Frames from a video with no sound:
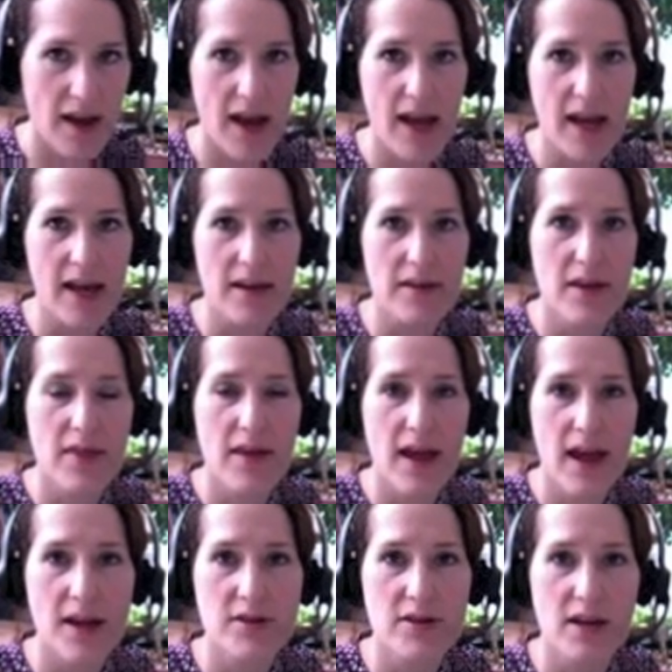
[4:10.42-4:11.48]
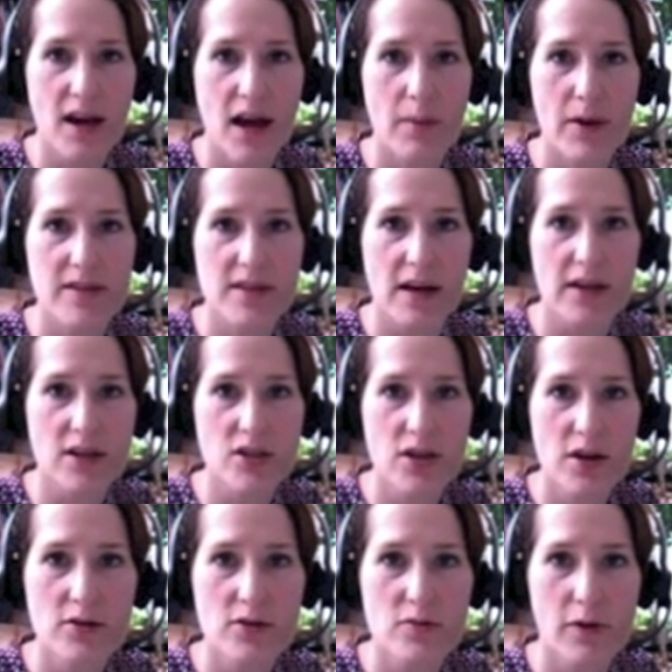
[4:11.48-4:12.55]
and then they had to comment on each
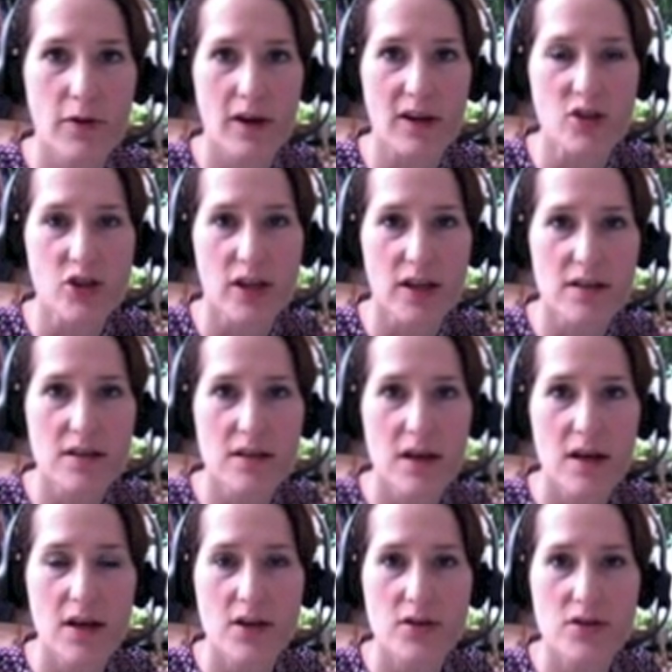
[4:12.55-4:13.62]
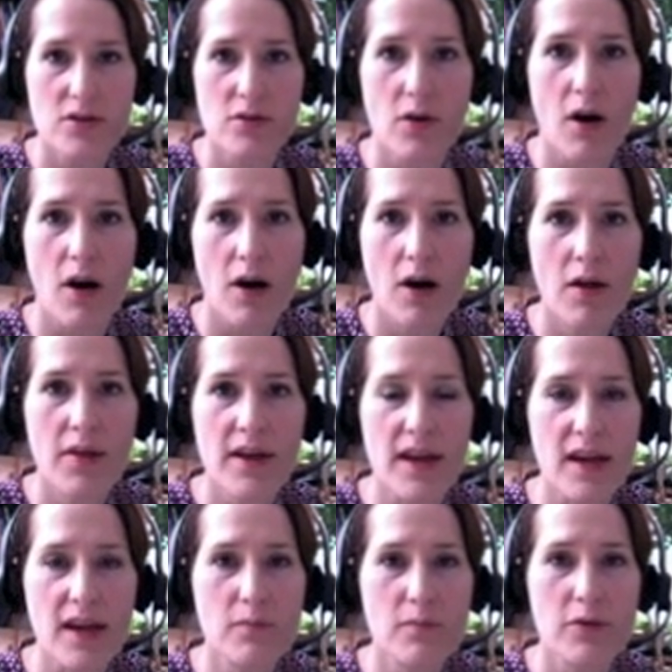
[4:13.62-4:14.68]
other's projects. So all the
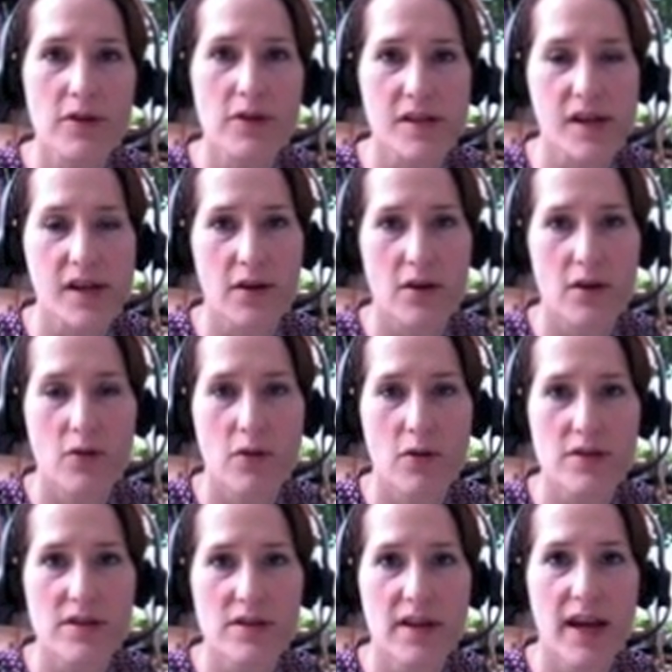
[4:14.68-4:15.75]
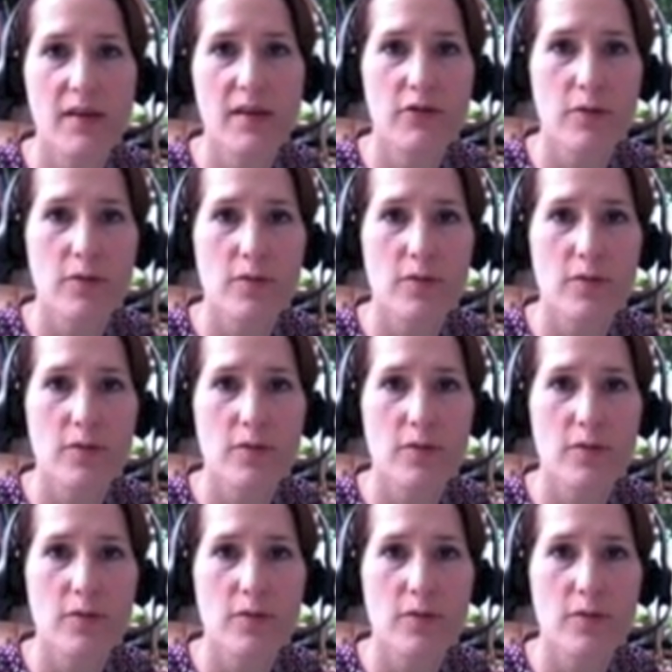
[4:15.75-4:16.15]
input in the course came from